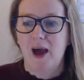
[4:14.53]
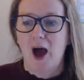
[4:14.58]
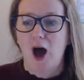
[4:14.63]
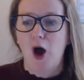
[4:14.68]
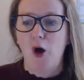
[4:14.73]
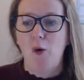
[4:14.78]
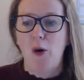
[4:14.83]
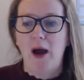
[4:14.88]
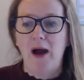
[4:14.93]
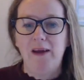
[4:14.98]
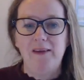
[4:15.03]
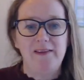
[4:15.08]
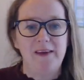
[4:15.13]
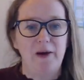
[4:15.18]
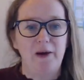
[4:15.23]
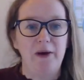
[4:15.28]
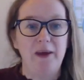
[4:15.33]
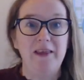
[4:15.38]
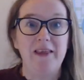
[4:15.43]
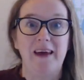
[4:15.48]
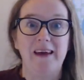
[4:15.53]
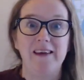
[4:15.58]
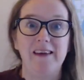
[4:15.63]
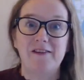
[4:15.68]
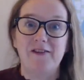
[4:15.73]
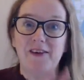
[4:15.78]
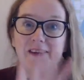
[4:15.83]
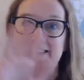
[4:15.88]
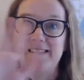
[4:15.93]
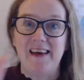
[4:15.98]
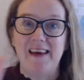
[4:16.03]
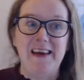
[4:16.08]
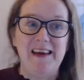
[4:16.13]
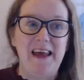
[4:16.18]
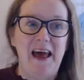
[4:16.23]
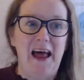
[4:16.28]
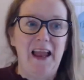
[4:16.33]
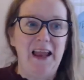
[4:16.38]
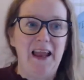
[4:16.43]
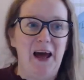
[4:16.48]
Oh, hi Zoe, thanks for saying
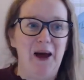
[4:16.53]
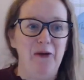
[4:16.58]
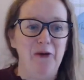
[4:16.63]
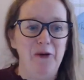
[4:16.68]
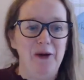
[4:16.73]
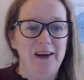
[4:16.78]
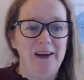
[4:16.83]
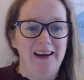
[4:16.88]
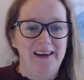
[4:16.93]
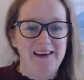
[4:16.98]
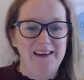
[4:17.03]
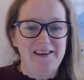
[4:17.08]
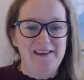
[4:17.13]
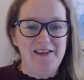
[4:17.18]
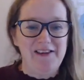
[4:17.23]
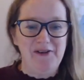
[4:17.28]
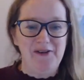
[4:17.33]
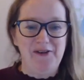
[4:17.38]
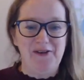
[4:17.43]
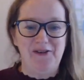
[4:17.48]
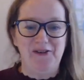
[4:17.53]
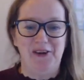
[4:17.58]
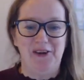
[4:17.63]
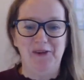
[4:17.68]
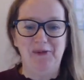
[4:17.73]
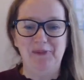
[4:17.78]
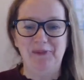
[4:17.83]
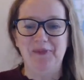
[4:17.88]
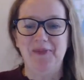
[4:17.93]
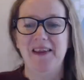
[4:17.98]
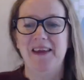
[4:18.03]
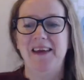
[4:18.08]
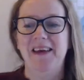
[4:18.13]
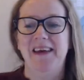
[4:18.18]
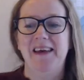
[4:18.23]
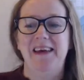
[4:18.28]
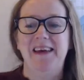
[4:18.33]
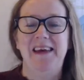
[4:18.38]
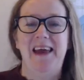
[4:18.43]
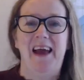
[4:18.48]
hello. Glad it's useful.
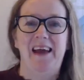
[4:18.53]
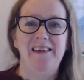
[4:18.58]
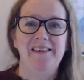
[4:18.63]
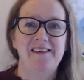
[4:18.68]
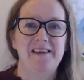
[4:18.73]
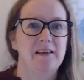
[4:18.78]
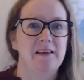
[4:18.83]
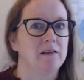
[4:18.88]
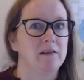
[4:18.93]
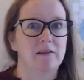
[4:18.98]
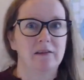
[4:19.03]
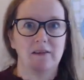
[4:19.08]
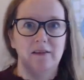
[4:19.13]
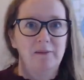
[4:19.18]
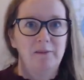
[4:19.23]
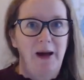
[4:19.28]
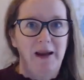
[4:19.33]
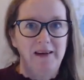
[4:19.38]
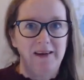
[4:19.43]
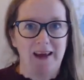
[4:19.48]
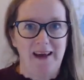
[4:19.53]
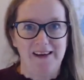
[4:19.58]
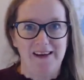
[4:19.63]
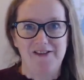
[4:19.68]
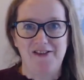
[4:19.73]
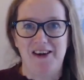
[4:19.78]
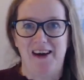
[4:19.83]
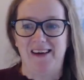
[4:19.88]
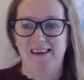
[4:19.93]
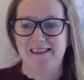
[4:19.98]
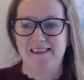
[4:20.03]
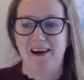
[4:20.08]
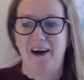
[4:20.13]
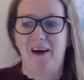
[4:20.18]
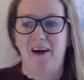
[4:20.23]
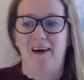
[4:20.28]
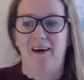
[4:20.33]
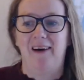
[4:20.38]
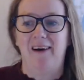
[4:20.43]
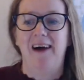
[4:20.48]
Yes, banned hashtags
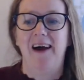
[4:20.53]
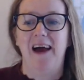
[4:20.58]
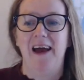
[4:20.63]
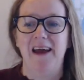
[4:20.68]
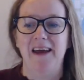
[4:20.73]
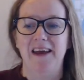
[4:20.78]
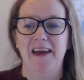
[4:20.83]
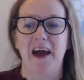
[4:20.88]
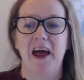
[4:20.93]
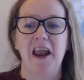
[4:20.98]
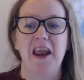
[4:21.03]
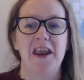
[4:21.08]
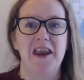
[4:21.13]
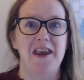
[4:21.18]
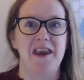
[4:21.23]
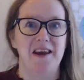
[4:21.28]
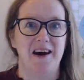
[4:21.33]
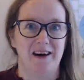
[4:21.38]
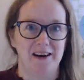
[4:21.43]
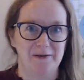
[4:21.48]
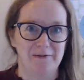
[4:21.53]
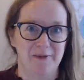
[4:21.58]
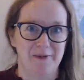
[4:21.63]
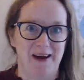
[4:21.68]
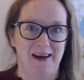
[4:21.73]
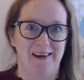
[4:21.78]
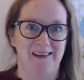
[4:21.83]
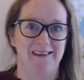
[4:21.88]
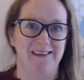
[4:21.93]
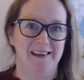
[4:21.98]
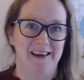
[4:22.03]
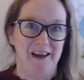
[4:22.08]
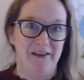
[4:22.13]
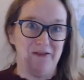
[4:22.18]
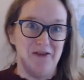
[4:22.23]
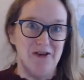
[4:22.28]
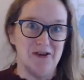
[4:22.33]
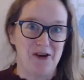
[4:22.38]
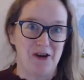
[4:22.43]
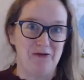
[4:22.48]
are a nightmare
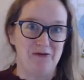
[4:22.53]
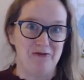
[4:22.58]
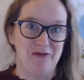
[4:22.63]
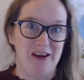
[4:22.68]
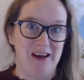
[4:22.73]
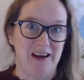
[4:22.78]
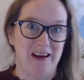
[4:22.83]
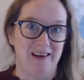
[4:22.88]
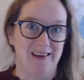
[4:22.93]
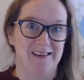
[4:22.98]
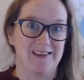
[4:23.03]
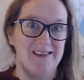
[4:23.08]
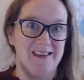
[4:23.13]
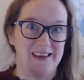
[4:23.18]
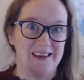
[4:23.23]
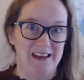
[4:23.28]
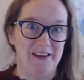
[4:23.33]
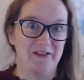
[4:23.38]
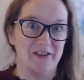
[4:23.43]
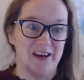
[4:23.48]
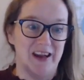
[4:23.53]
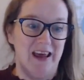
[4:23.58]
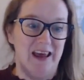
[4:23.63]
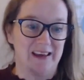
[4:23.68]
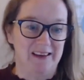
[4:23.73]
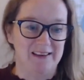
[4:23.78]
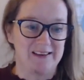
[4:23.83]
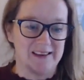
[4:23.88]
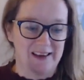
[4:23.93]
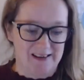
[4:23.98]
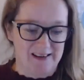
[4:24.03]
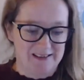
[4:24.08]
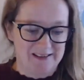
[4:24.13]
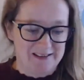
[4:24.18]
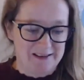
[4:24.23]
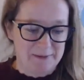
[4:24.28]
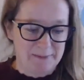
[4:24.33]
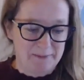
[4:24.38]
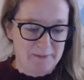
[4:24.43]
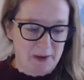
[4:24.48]
if you don't realise they even
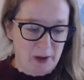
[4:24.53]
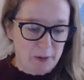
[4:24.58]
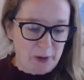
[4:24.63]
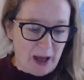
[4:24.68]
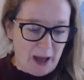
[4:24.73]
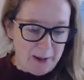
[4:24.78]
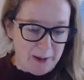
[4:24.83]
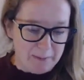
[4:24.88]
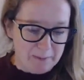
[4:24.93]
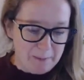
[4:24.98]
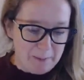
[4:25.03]
exist. Okay,